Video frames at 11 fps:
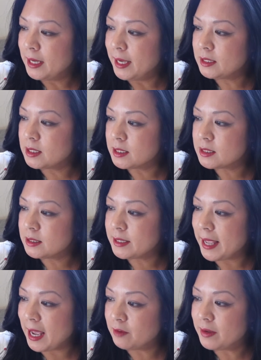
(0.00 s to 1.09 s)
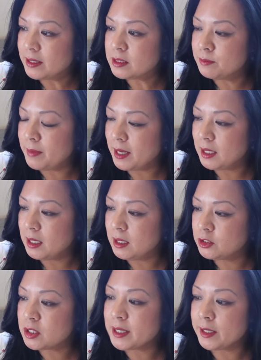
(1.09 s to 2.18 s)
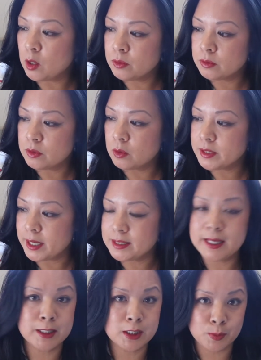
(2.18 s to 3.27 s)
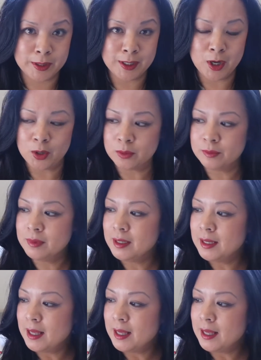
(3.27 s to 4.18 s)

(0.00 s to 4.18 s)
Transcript: It doesn't have as many, just like Oh Tasty and Spring Home.